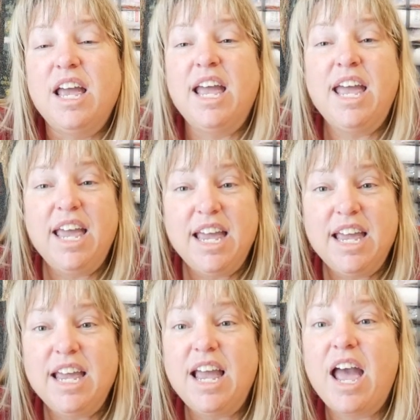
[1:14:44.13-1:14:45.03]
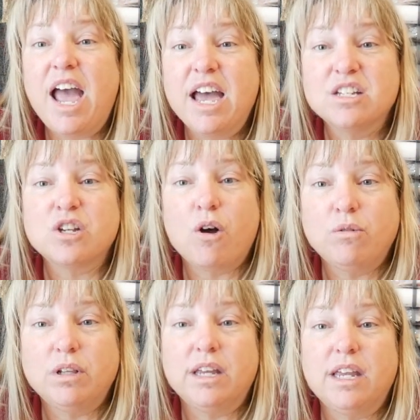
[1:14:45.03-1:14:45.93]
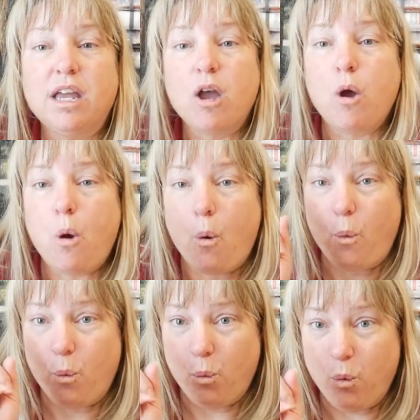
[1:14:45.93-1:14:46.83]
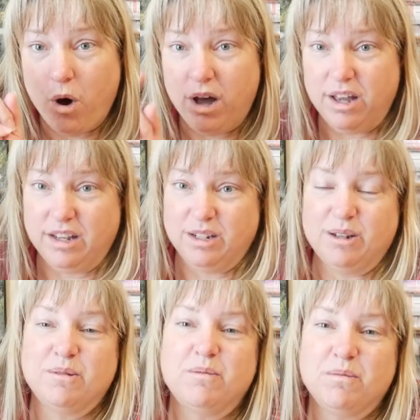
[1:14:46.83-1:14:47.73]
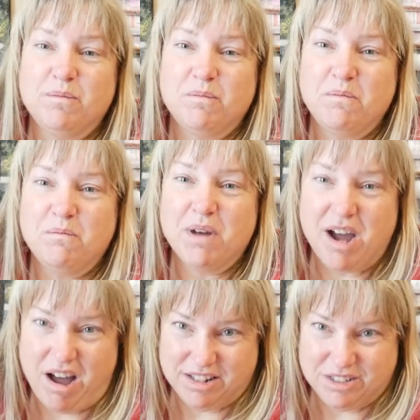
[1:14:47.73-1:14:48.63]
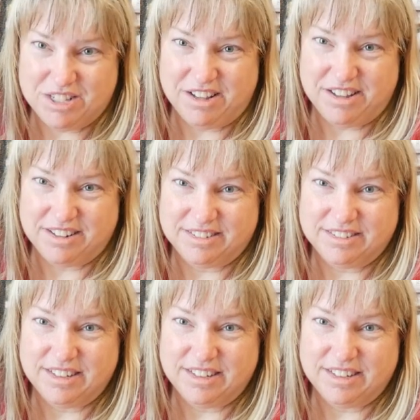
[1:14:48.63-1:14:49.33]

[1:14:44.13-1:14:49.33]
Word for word: He has only one begotten son.